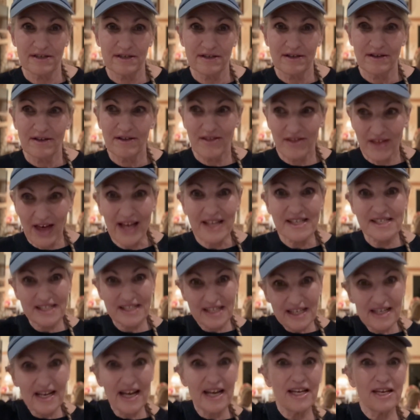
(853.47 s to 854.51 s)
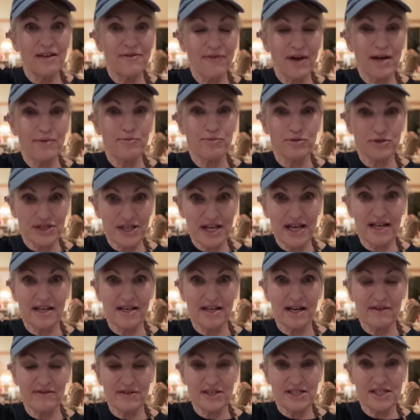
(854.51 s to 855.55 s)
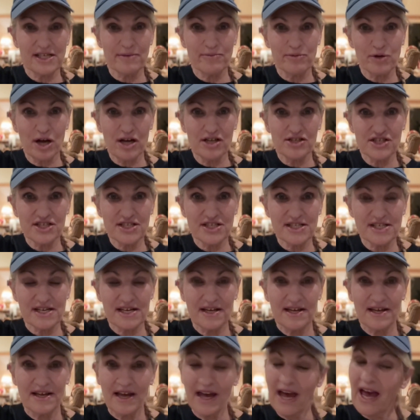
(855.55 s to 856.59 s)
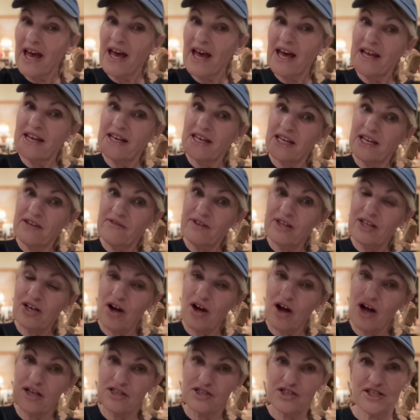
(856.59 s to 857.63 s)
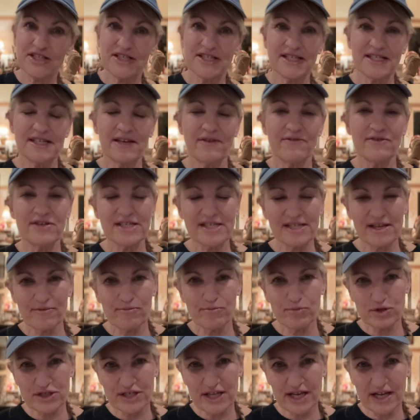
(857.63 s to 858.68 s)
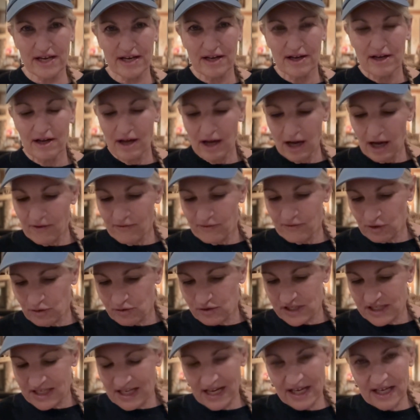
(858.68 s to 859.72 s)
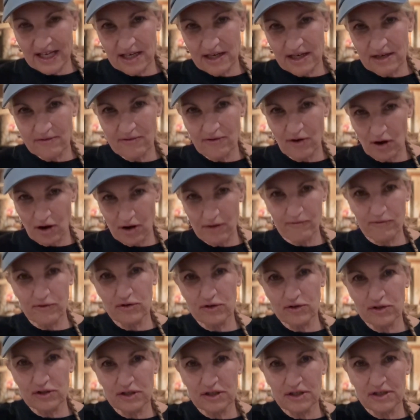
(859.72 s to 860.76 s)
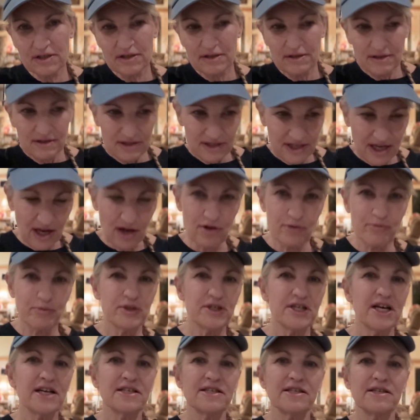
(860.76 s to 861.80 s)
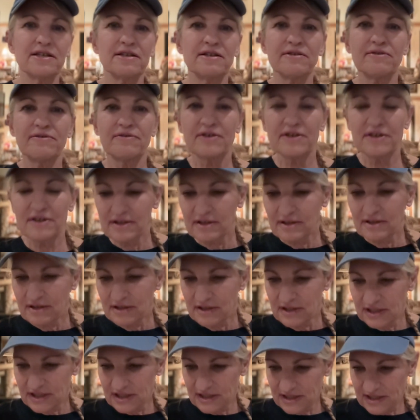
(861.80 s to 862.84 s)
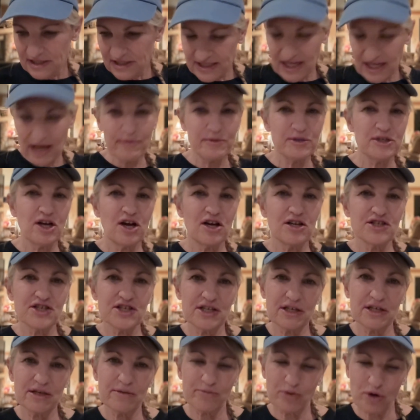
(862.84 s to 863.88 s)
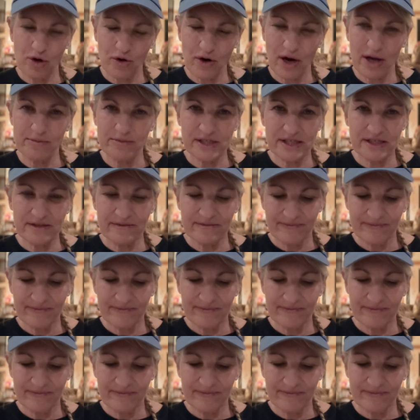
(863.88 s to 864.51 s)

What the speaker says: That's the 95% of the subconscious, and even the conscious, the 77% of those negative, harmful, counterproductive, sabotaging programs.